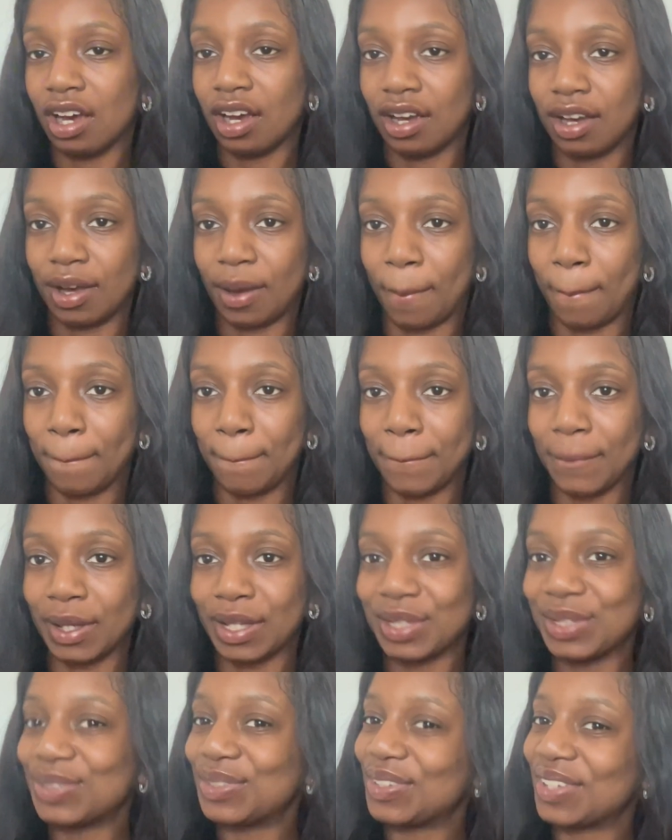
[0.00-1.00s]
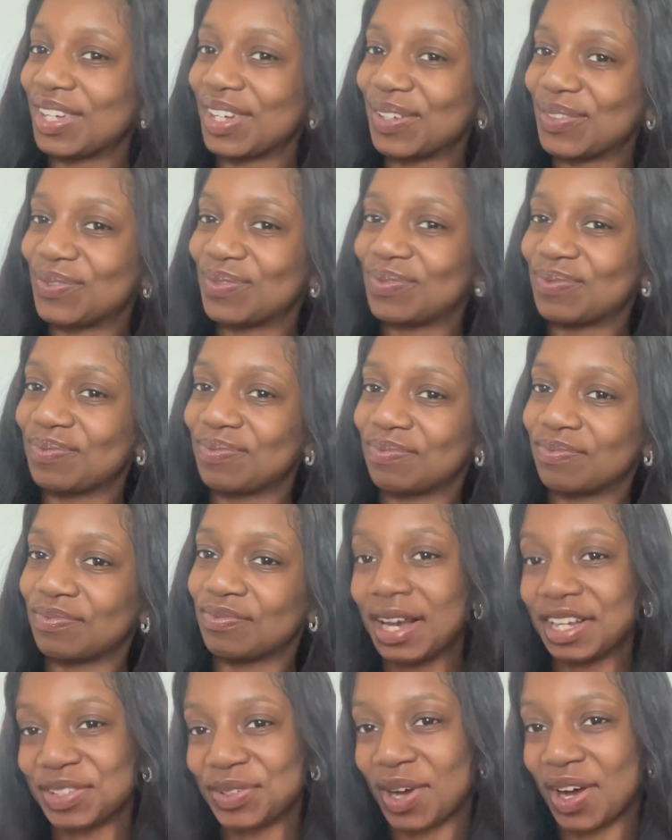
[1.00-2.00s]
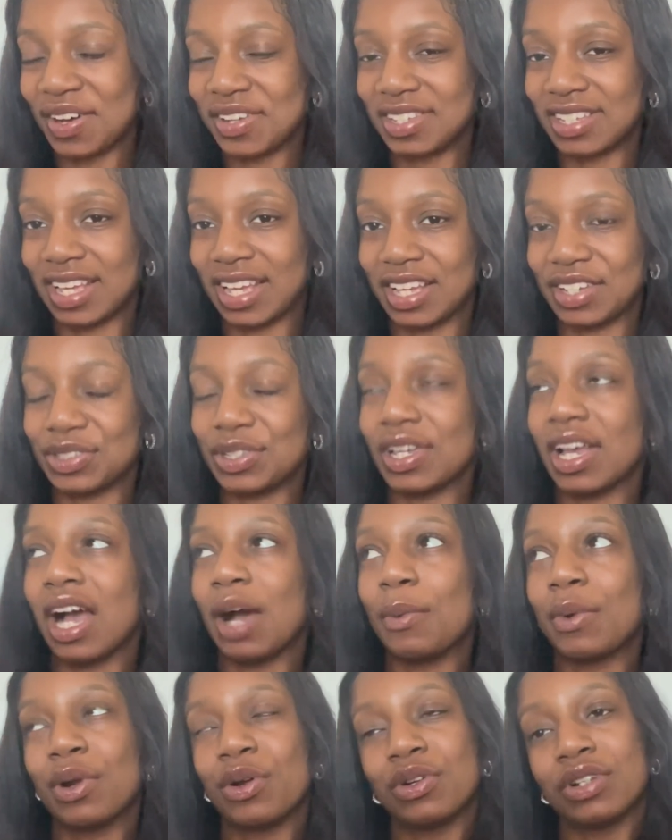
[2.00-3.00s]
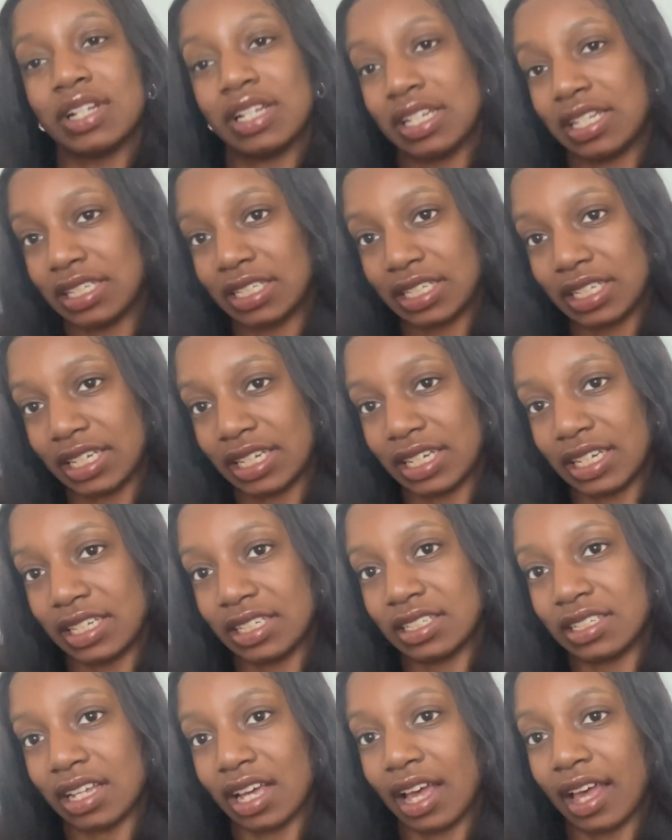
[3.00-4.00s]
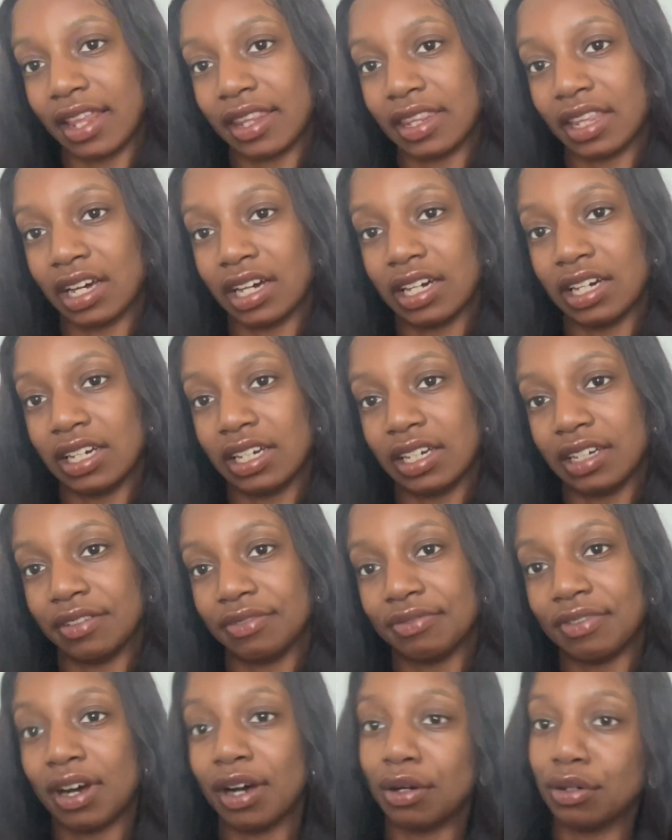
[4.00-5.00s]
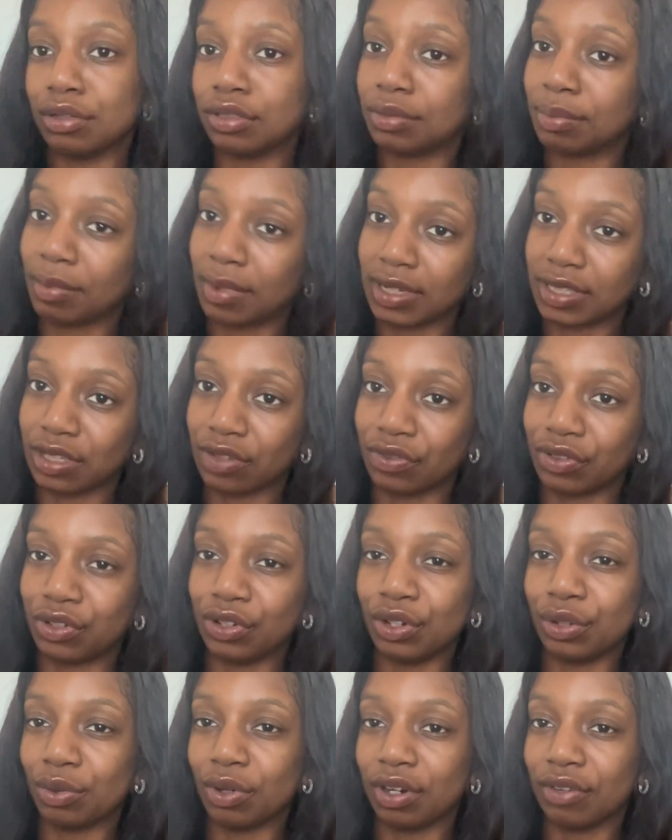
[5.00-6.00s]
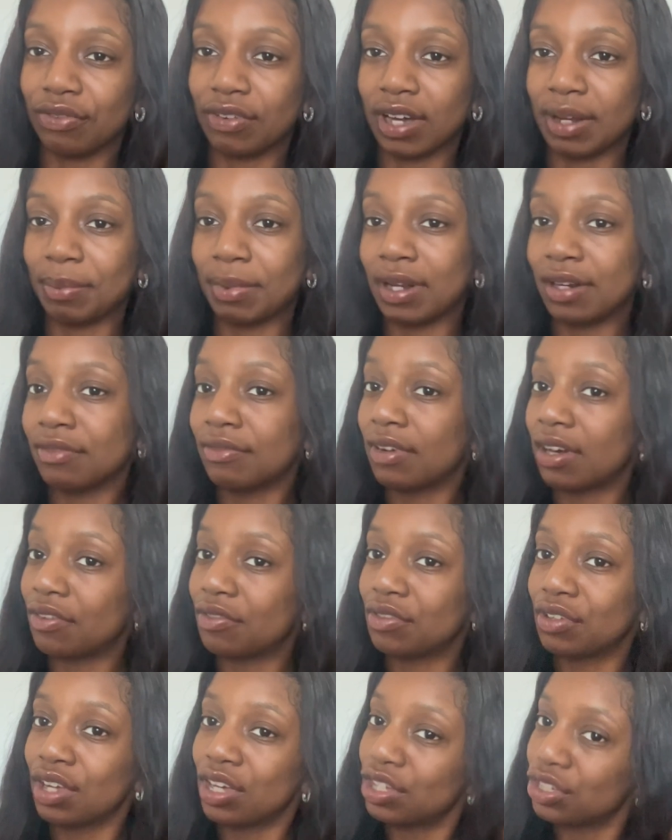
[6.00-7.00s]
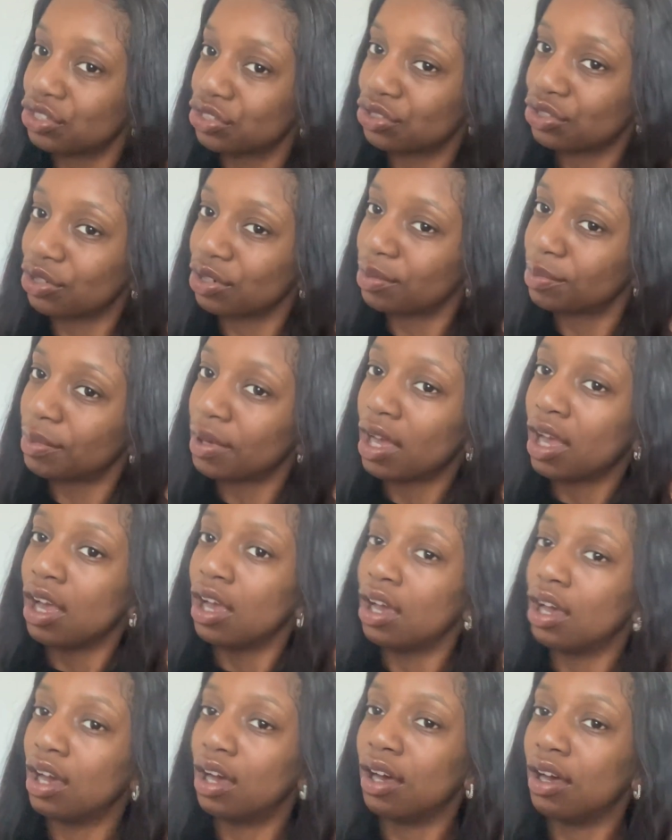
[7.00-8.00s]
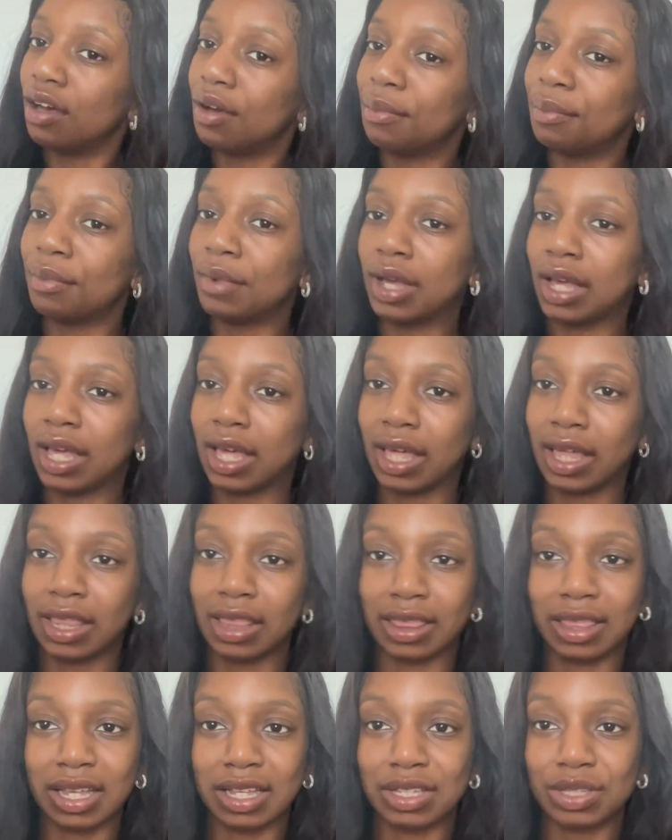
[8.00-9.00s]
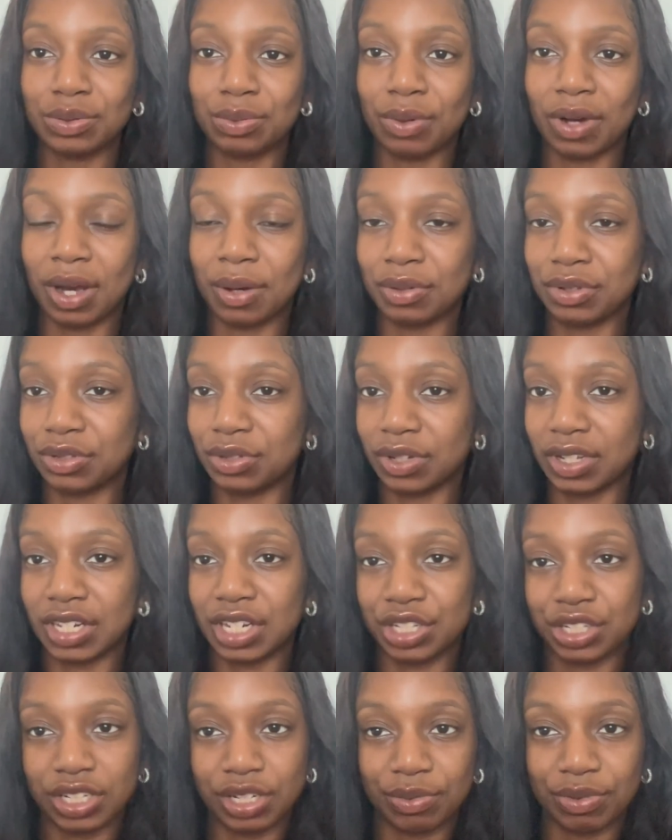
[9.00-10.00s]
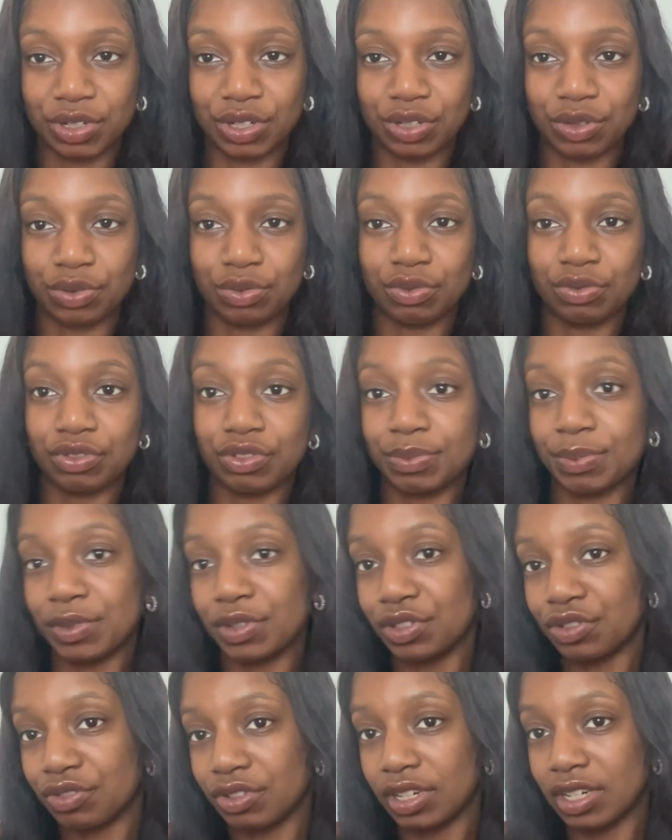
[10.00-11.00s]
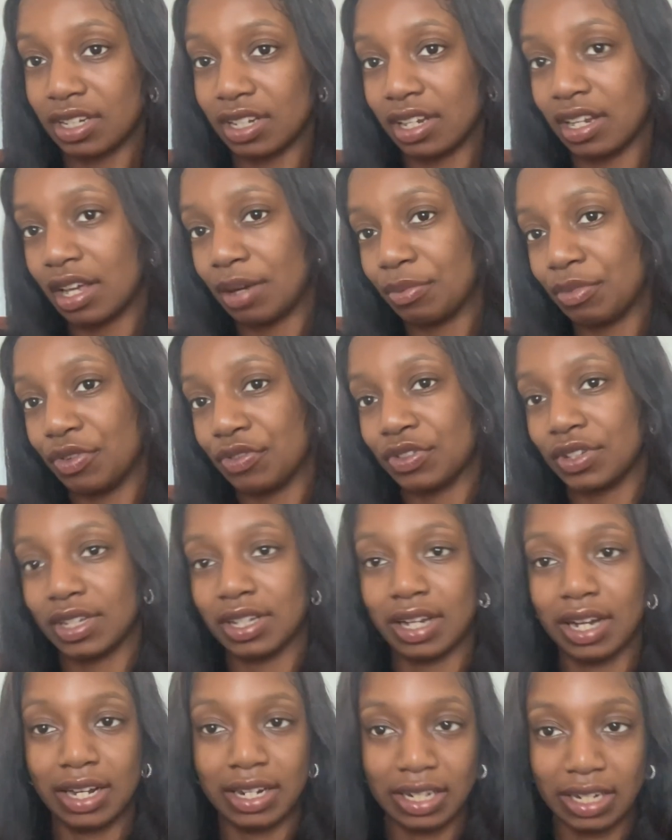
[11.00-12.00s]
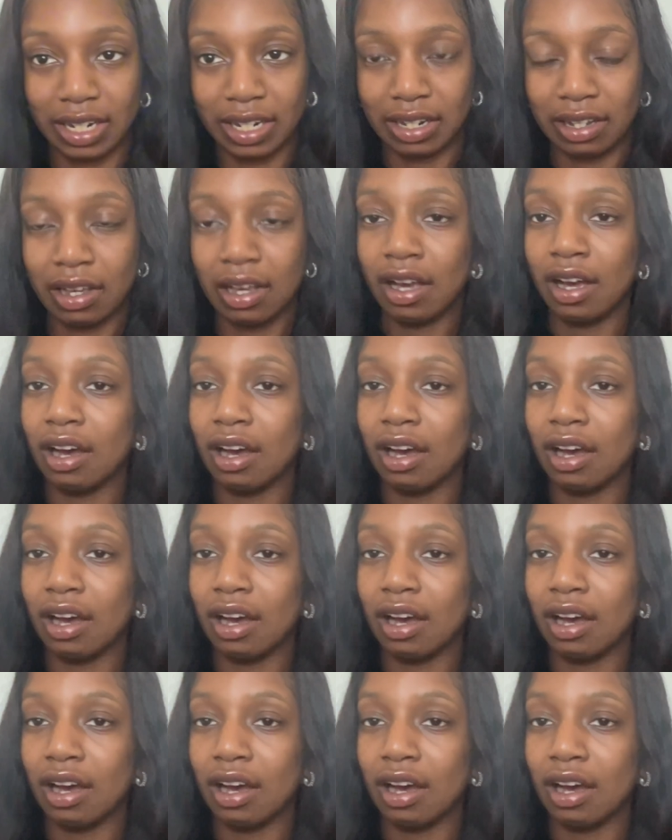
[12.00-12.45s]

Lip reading: That's what I was saying. So yeah, I went on Indeed and I found myself a new qualified band 5 nurse job. And that's what I was doing initially, which is respiratory, and then I moved to gynae.